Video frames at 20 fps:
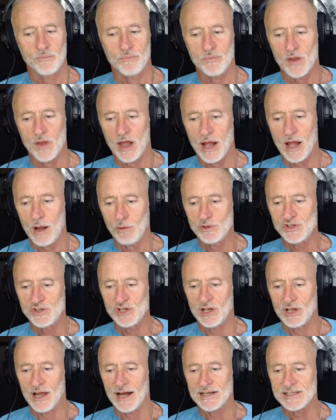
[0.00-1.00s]
How would you
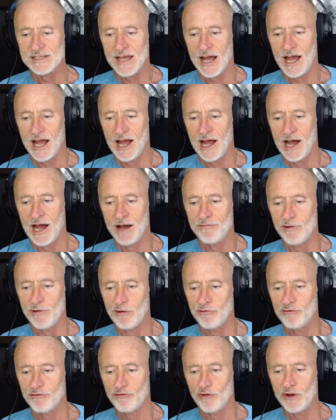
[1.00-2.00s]
like to have a
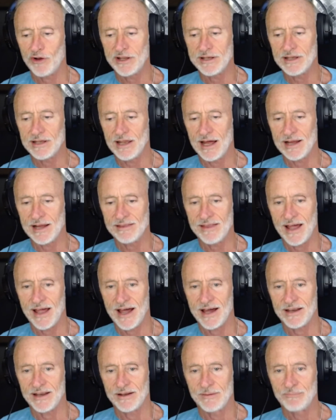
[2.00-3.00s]
friend like
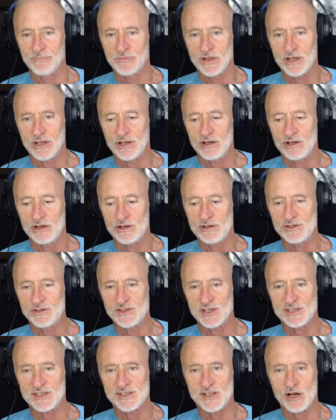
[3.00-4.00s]
that who
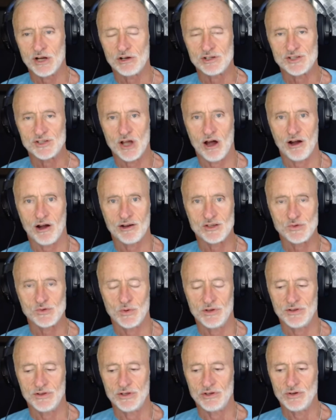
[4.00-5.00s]
sits there and talks
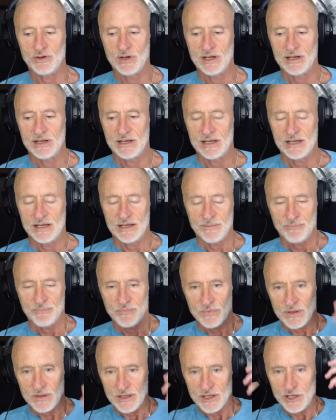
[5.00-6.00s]
with you,
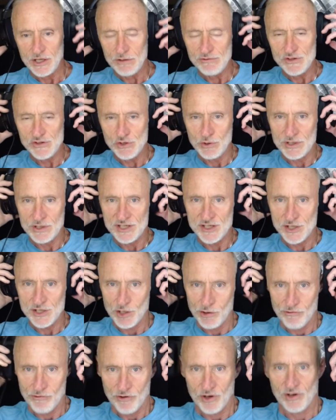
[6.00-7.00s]
gives you a
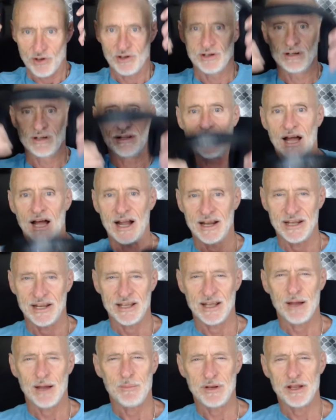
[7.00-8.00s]
silver
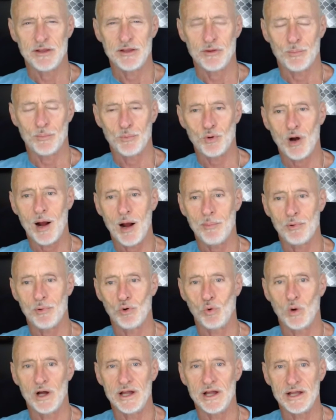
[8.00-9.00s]
lining, I mean in the proper
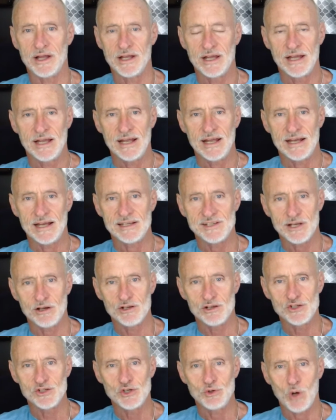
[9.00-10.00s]
way, and
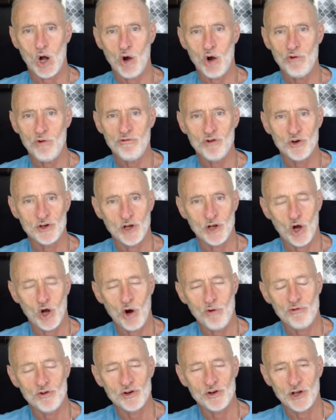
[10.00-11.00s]
tells you over and
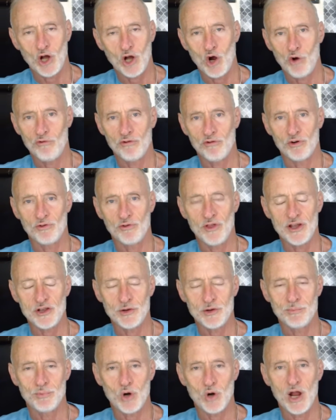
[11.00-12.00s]
over and over that
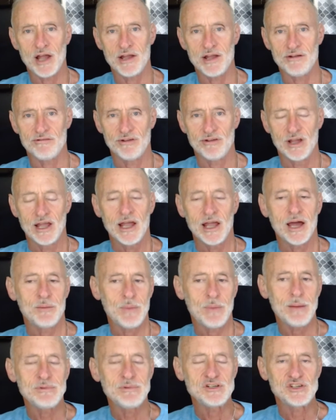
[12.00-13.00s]
you're brave. And
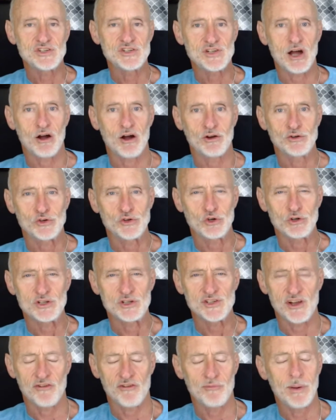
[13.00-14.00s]
maybe she's talking to
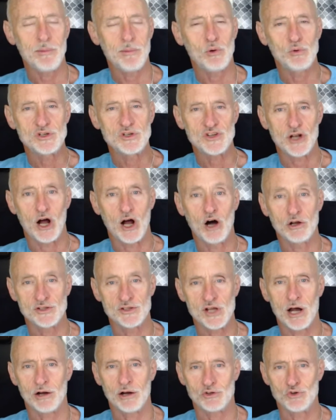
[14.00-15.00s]
herself. Maybe we should all
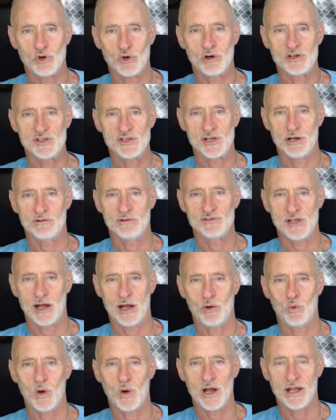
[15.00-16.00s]
talk to ourselves
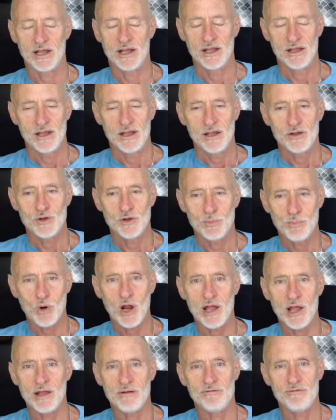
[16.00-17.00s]
that way. You're
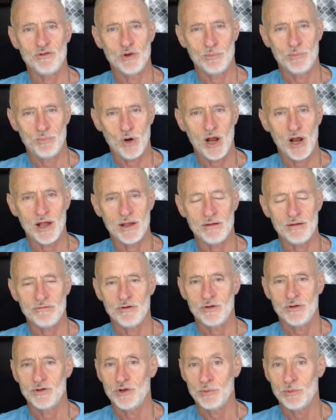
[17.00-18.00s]
brave, you're brave,
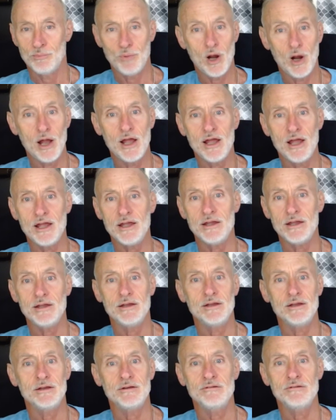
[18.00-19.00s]
you're
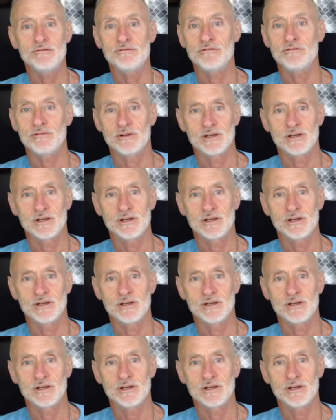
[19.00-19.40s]
brave.